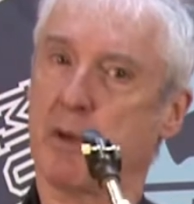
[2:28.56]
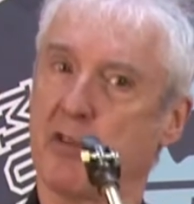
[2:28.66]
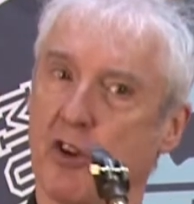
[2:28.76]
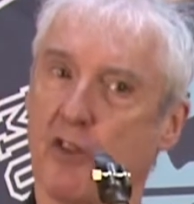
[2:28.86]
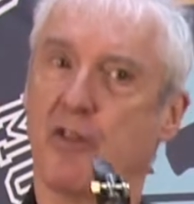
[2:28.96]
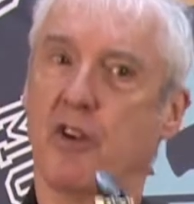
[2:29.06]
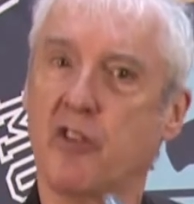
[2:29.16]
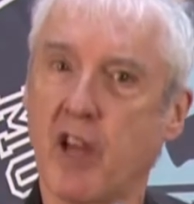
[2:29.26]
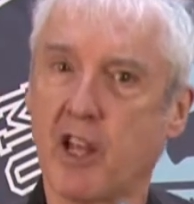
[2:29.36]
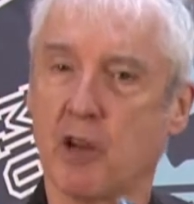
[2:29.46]
myself in,
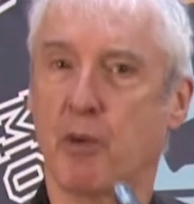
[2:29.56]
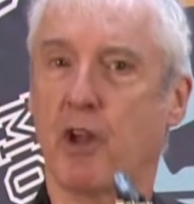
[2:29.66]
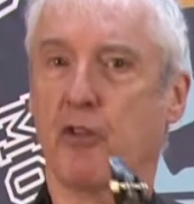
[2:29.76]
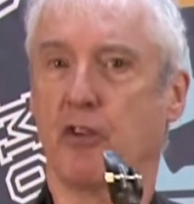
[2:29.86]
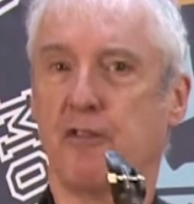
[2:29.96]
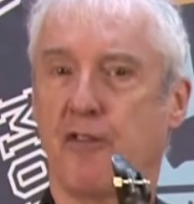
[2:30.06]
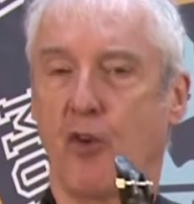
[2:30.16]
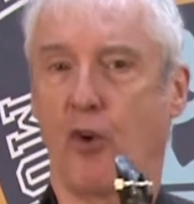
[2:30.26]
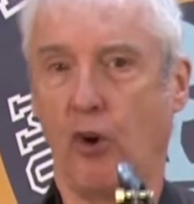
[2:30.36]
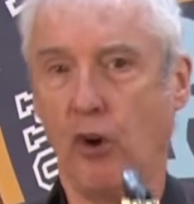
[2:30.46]
taking a breath on
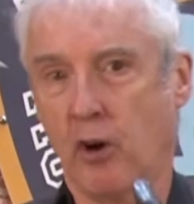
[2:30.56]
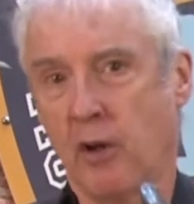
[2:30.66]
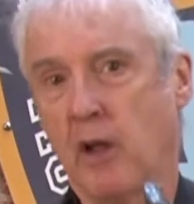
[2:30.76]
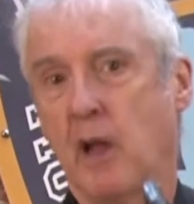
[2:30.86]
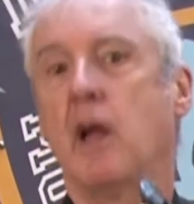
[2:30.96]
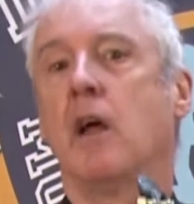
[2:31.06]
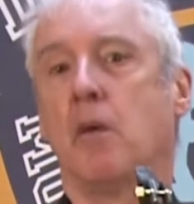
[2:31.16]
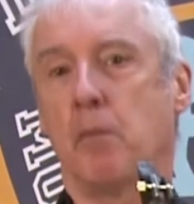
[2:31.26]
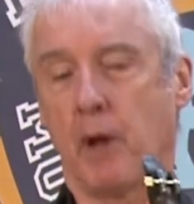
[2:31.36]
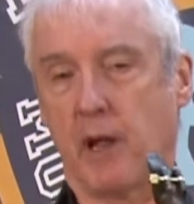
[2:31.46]
4,
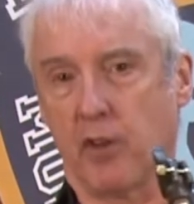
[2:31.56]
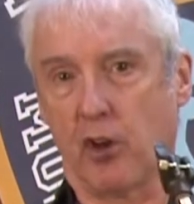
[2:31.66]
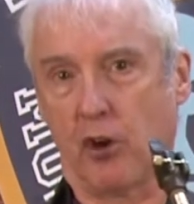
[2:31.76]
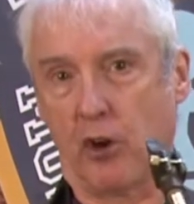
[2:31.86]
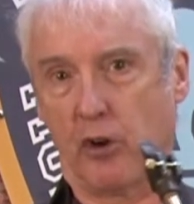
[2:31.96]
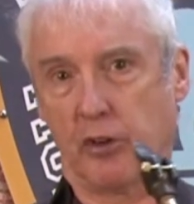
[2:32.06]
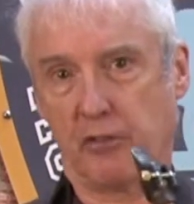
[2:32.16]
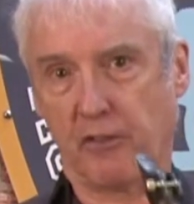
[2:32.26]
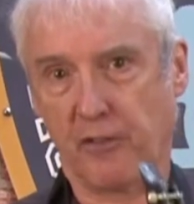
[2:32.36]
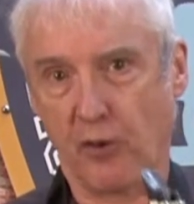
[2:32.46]
playing the note, holding it
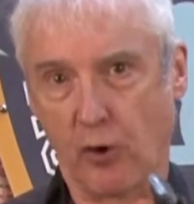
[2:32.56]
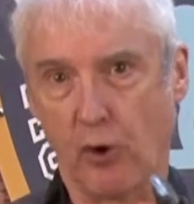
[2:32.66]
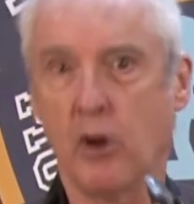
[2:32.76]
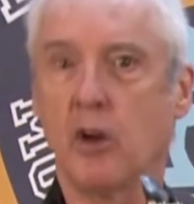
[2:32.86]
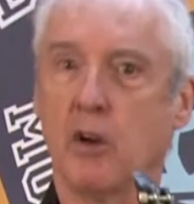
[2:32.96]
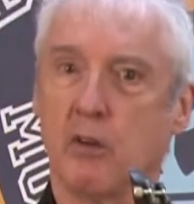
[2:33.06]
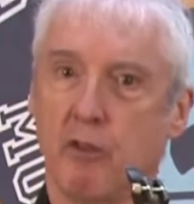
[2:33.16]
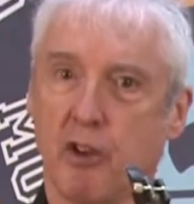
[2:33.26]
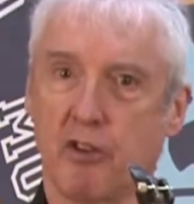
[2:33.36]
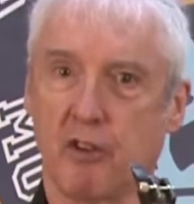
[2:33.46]
for 4,
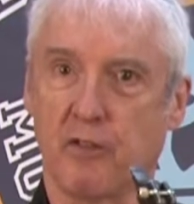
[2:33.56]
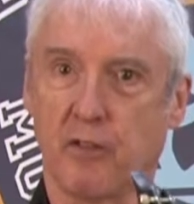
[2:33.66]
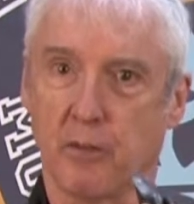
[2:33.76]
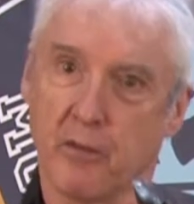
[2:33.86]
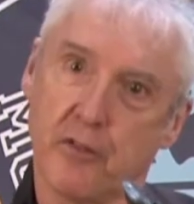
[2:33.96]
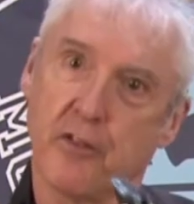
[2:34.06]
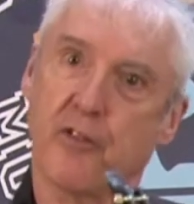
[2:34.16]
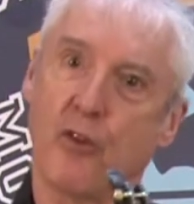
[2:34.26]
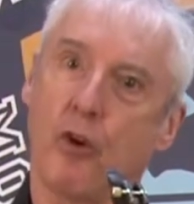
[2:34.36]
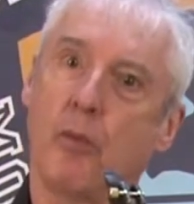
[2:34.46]
resting for
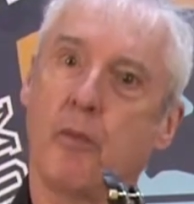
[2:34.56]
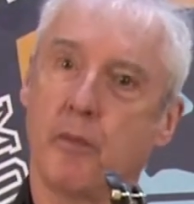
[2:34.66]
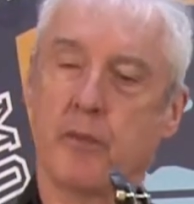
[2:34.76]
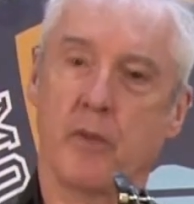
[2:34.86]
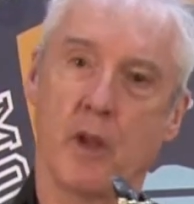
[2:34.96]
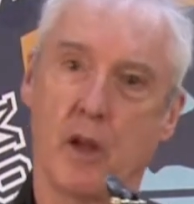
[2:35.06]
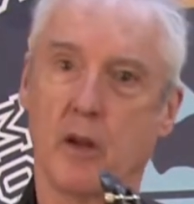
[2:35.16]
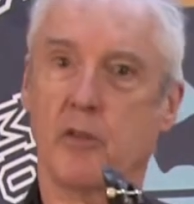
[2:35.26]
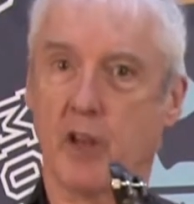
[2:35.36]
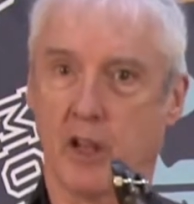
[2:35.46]
4,
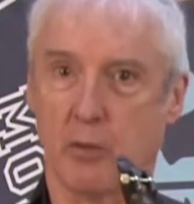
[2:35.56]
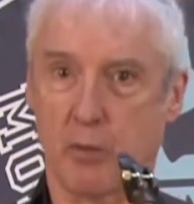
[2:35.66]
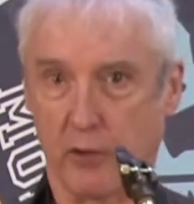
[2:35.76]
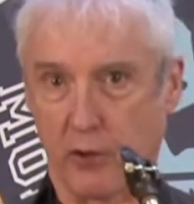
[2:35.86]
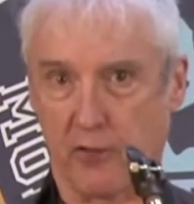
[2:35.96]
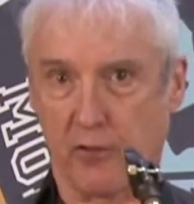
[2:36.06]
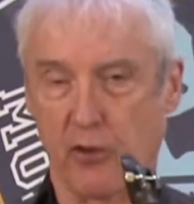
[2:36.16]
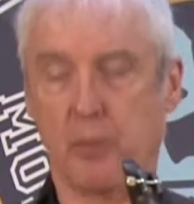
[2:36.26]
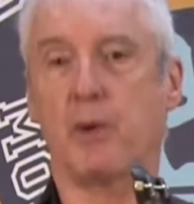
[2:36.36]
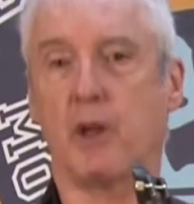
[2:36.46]
taking a breath on the
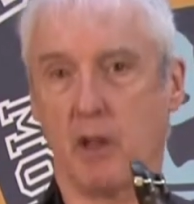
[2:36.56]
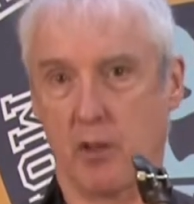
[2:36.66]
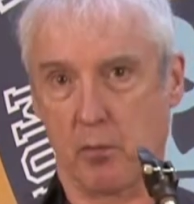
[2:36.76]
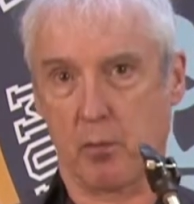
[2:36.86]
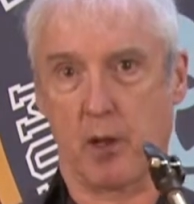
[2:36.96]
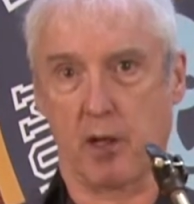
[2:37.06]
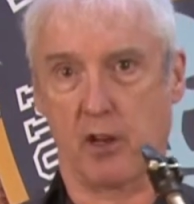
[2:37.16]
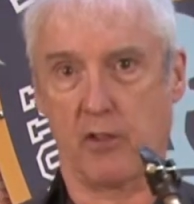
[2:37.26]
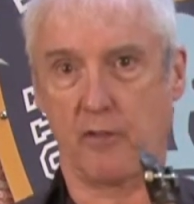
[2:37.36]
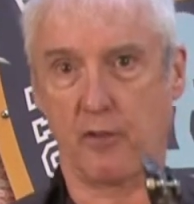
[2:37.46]
4th beat, and then playing
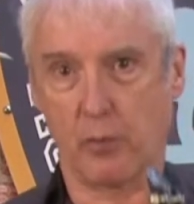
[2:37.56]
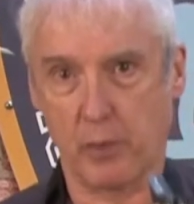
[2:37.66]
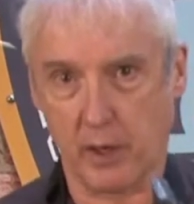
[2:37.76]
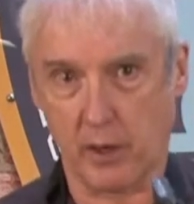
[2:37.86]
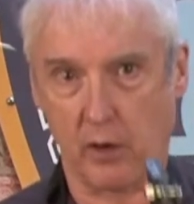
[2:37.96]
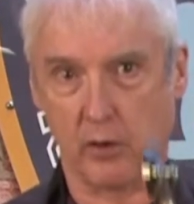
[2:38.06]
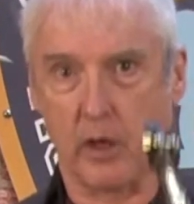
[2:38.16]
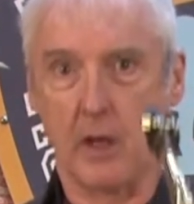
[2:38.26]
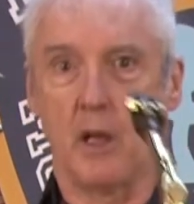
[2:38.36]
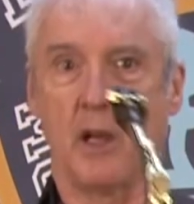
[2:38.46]
another 4-beat note.
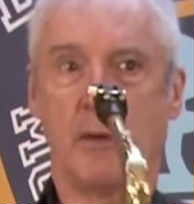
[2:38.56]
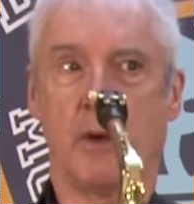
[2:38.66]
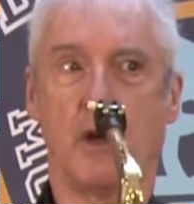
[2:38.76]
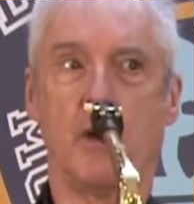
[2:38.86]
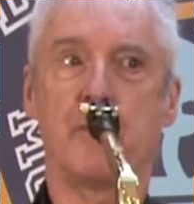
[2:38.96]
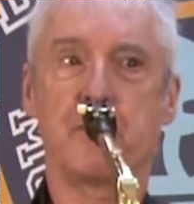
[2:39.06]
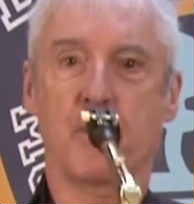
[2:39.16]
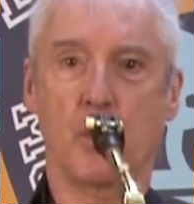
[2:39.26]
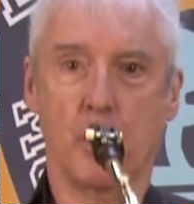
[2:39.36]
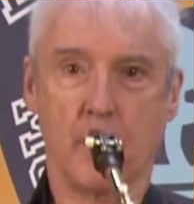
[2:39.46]
Here we go.
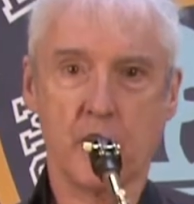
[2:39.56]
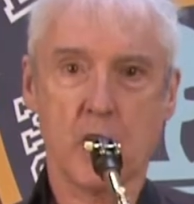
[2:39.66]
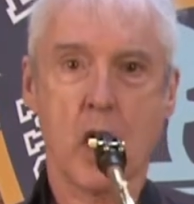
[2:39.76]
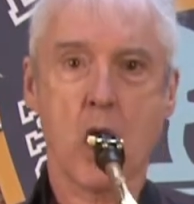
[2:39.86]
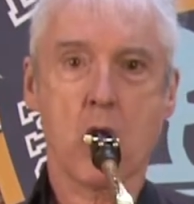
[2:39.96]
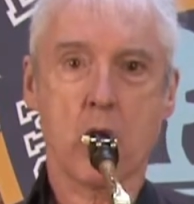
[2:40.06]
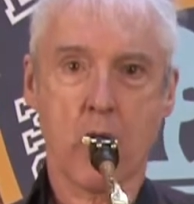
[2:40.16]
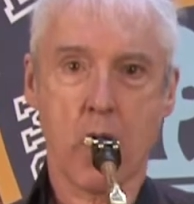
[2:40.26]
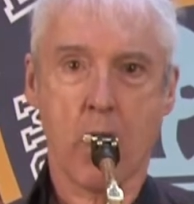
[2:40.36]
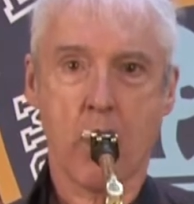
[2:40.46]
1,
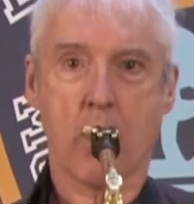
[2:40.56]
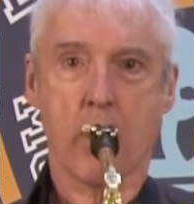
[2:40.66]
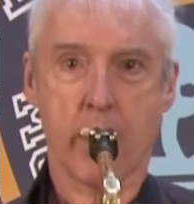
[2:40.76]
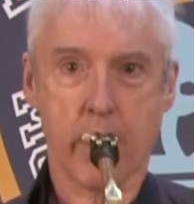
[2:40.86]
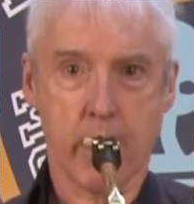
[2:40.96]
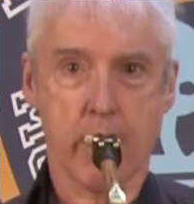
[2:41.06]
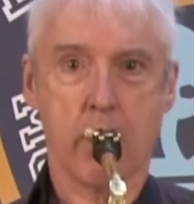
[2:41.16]
2, 3.